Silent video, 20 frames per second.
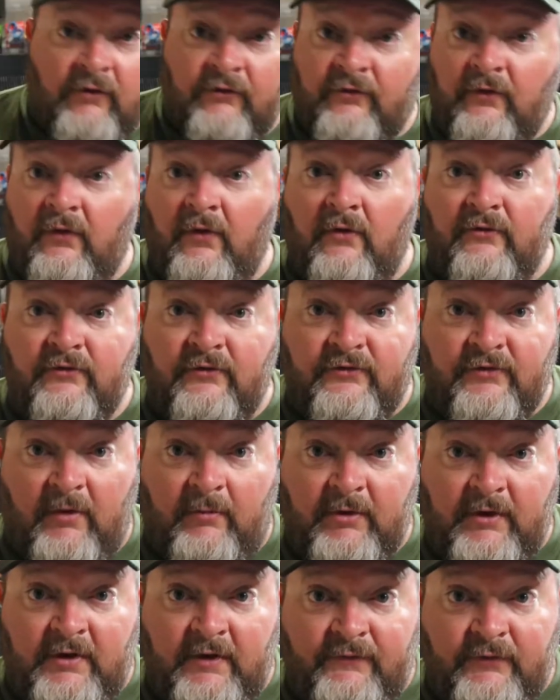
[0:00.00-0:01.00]
So those are
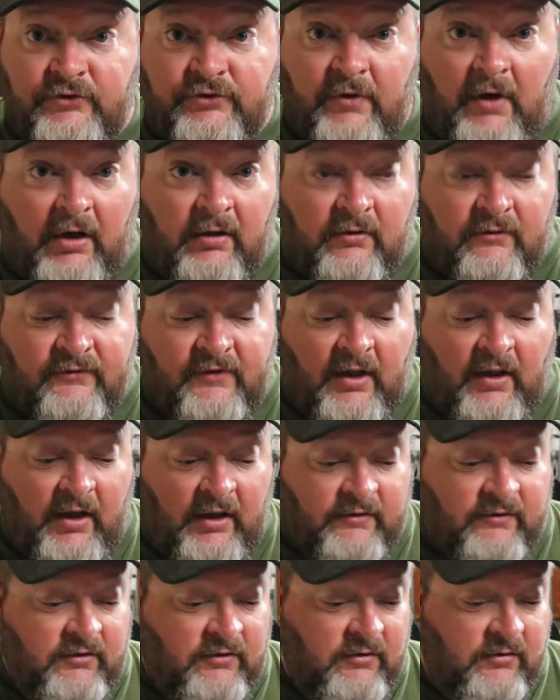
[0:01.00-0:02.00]
some of the different trailers I
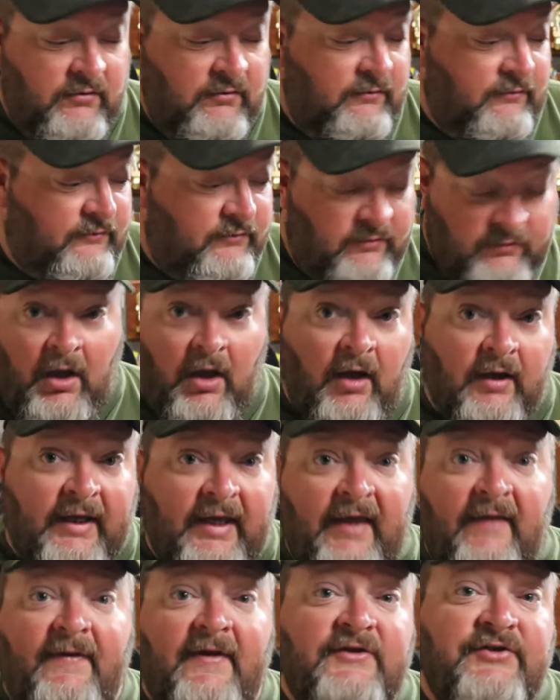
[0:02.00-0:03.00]
like to use.
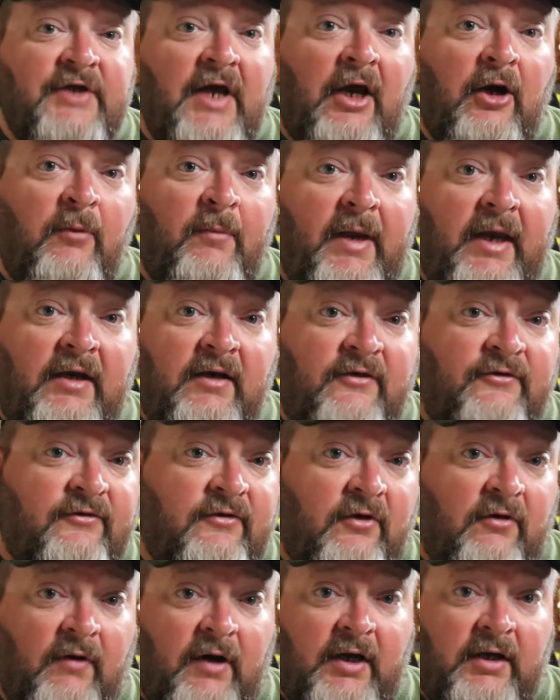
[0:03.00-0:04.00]
Again, the chatterbait is a
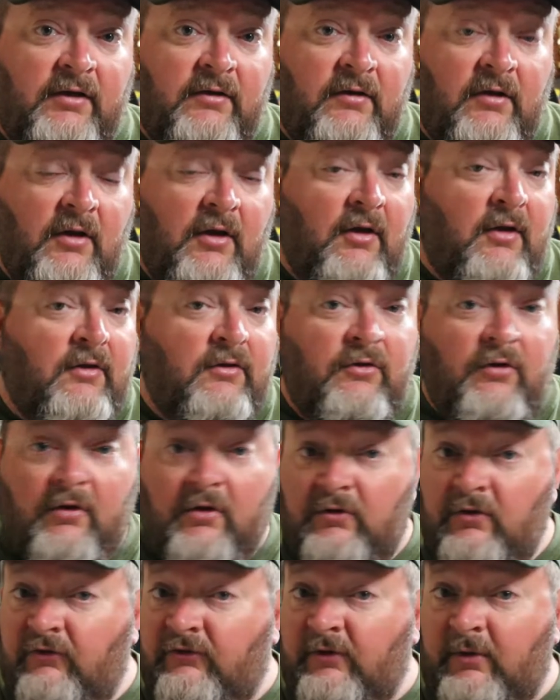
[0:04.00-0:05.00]
great you
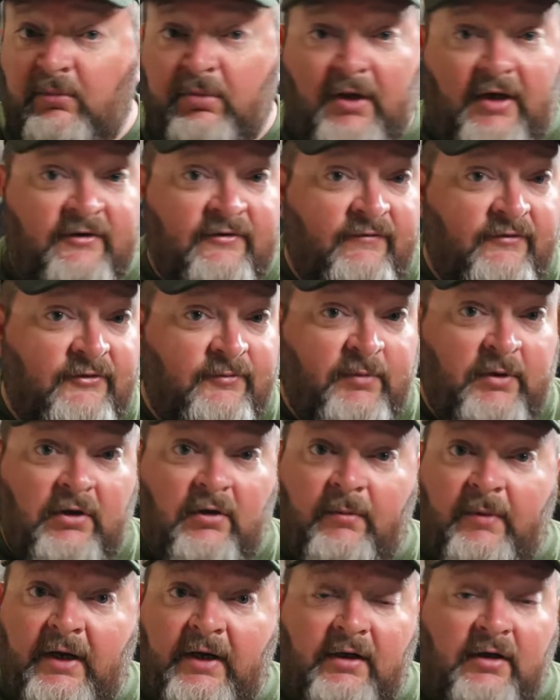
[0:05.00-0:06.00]
can use it in place of a
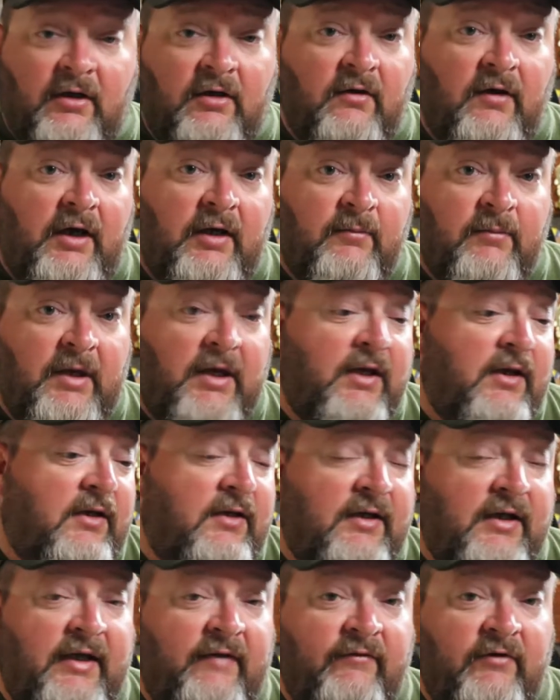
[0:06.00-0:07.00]
spinnerbait, a crankbait,
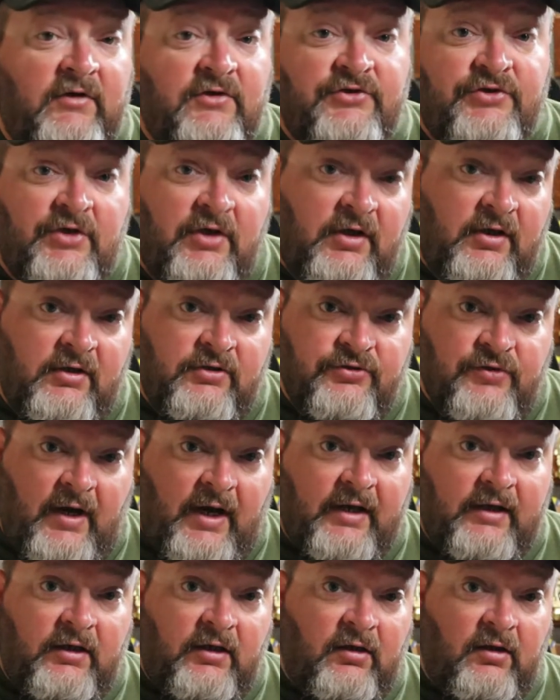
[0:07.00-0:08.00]
and even a jig
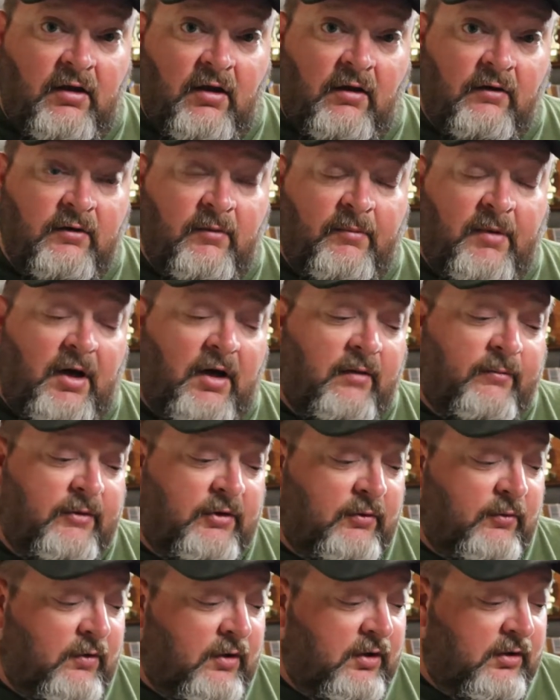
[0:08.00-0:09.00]
dragging it along the bottom of
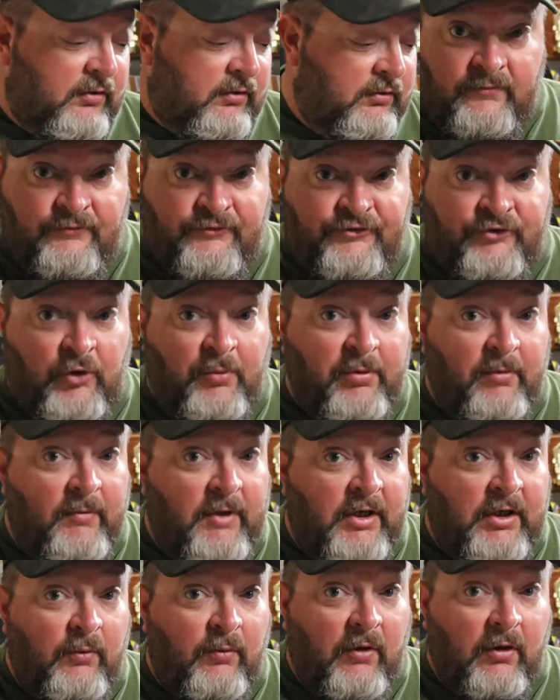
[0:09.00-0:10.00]
the water. Super
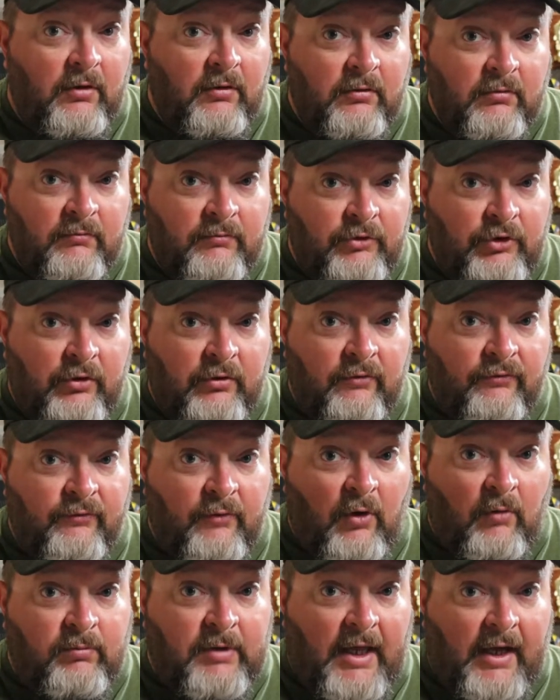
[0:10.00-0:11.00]
muddy water, you can
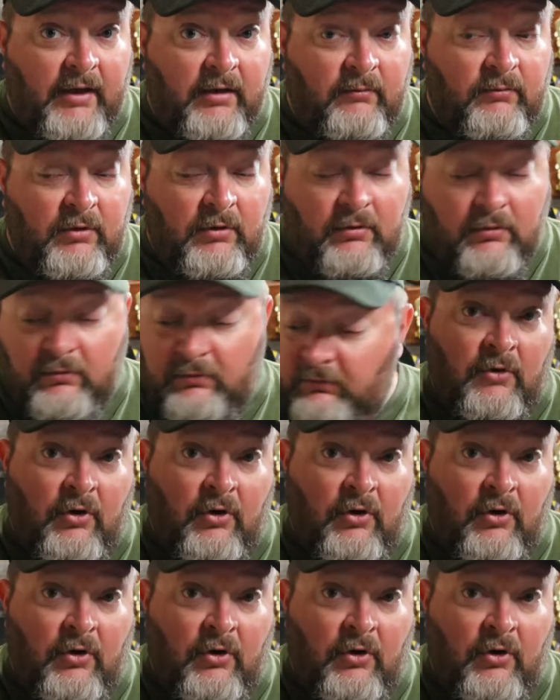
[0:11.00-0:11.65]
throw black and blue.